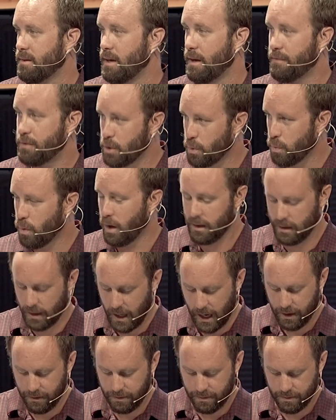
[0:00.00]
If you want
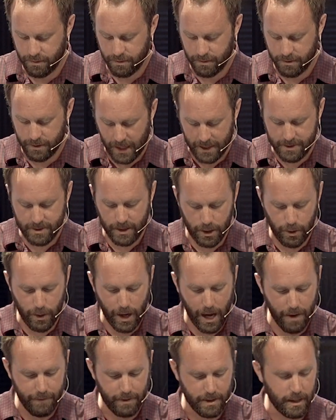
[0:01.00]
life, that's how you
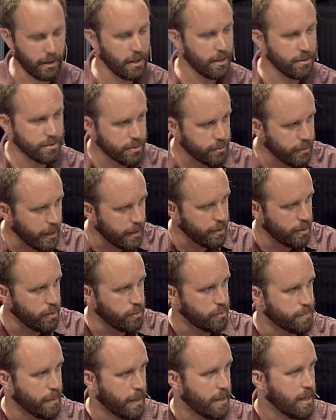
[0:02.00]
have it. Now here's the great
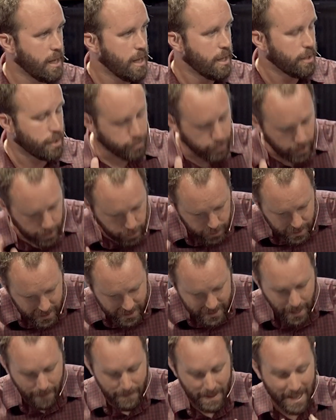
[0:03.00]
news, man. The great news
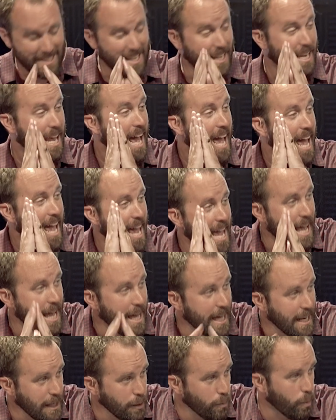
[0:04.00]
is, is that
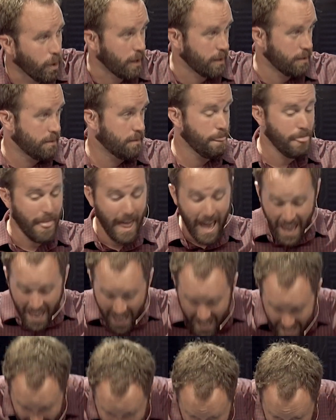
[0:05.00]
anyone
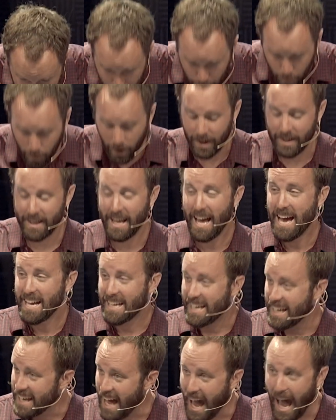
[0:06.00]
Anyone
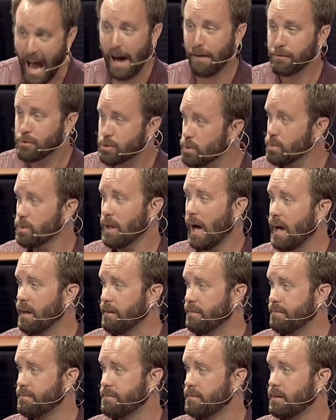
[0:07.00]
can have true
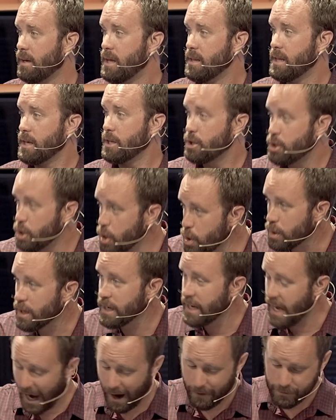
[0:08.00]
life, that you
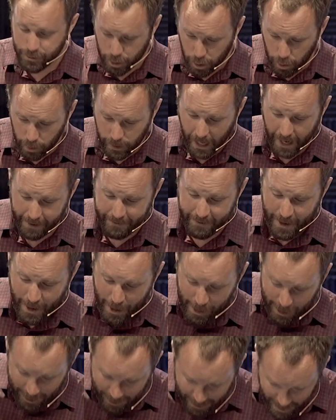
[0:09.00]
can have true life
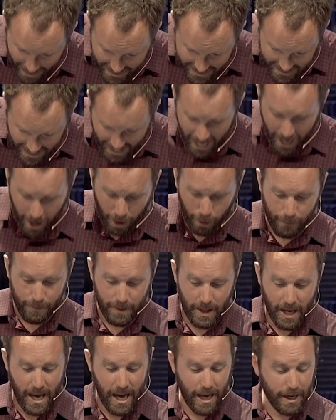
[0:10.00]
right now.
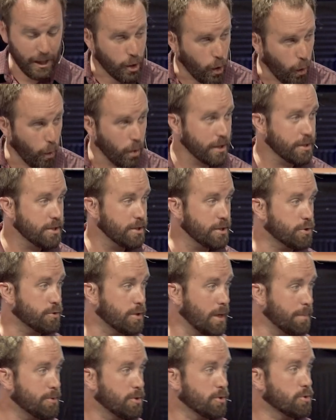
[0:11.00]
And according to the
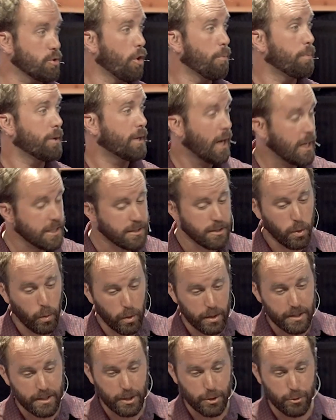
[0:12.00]
Scriptures, or because
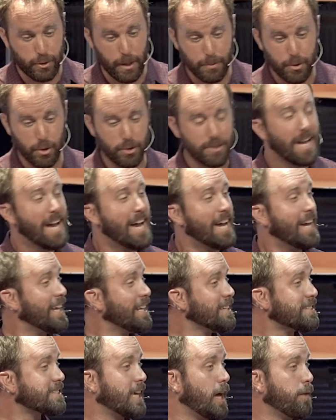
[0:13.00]
according to the Scriptures, it
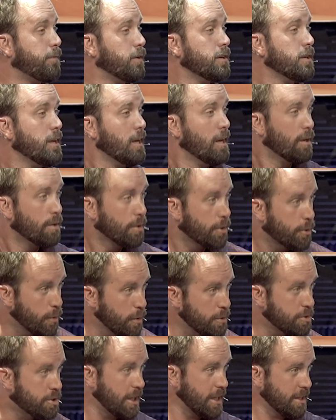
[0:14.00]
is given
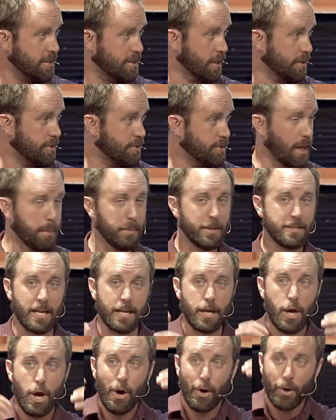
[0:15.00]
through Jesus. That means
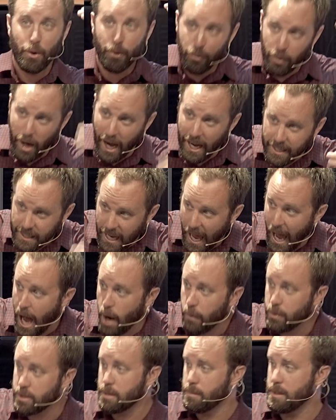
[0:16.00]
like right
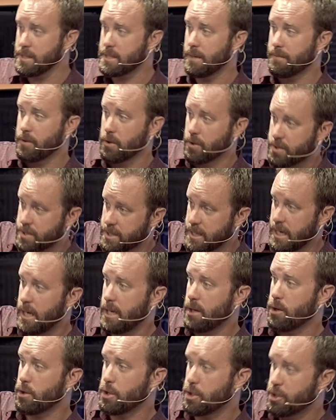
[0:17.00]
now in the midst of your
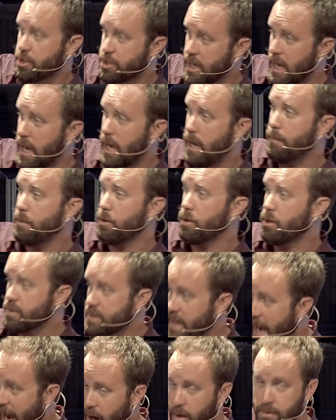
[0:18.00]
sin or your shame or your
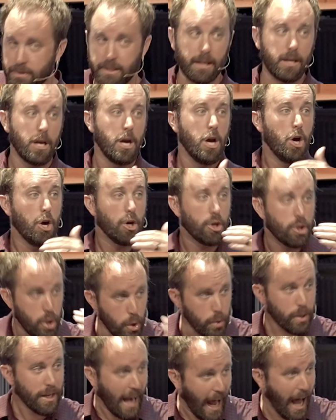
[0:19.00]
doubts, like
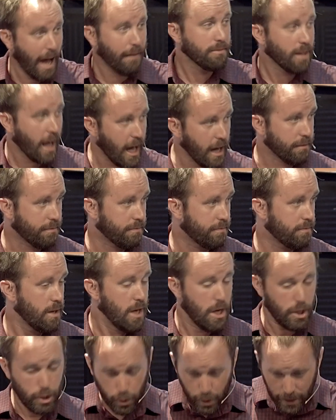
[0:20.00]
you can have life.
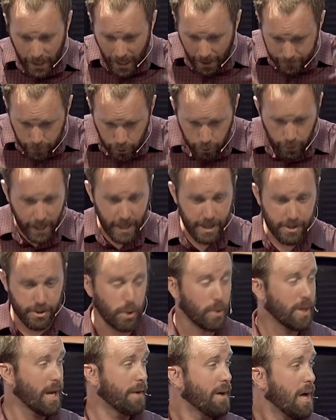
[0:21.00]
You can have grace.
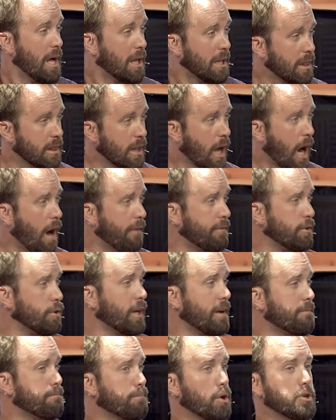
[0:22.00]
You can have love and you
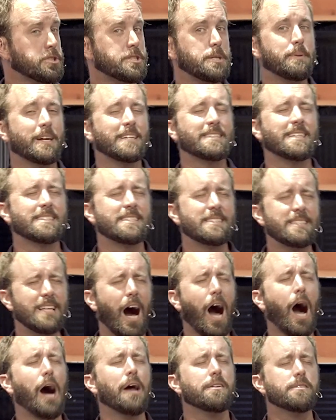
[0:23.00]
can have mercy because it's
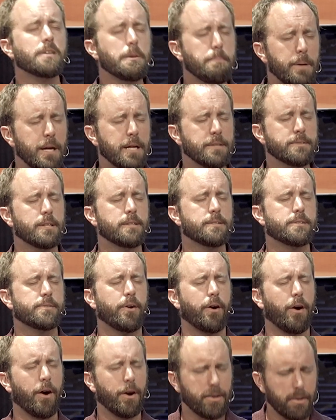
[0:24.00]
not dependent
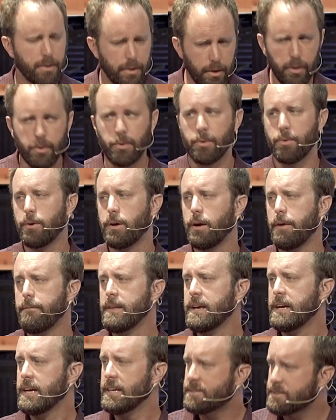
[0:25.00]
on you.
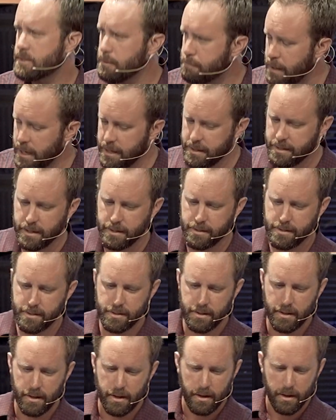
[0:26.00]
It's
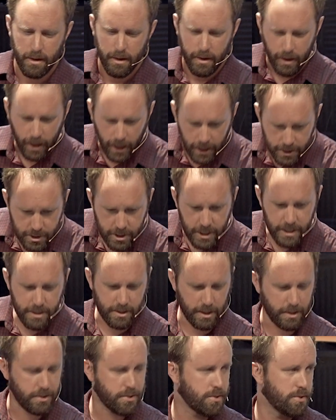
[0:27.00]
dependent on
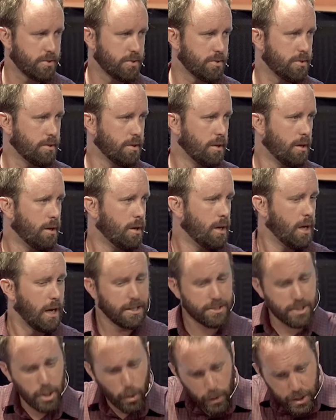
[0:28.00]
Jesus.
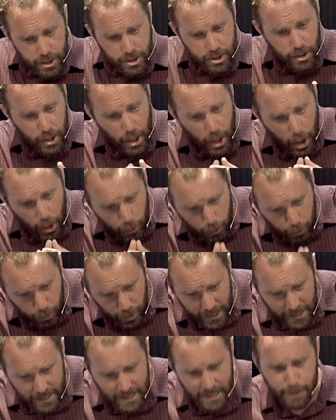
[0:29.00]
And so we should
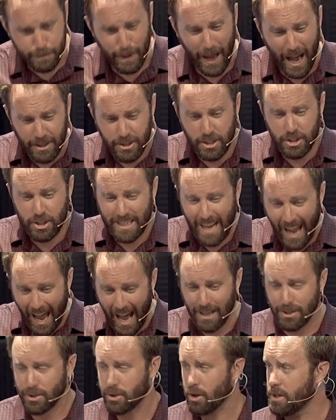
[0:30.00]
read this passage and
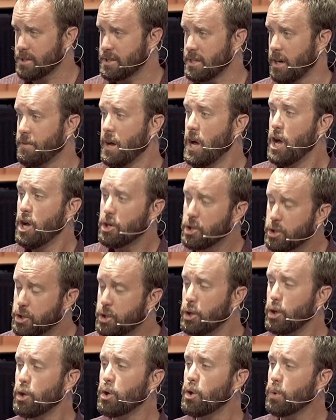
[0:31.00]
ask ourselves,
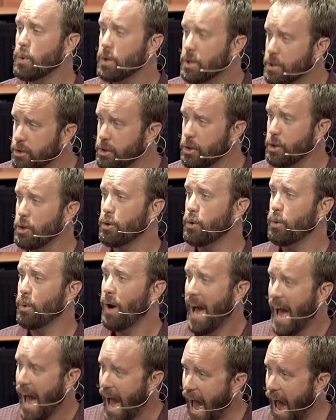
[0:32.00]
do
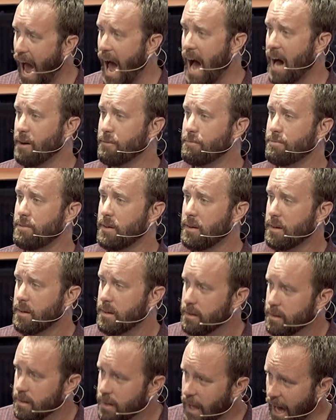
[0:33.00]
you have
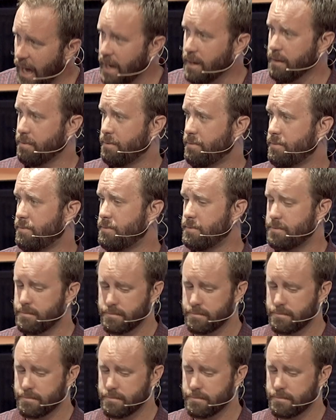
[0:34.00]
life?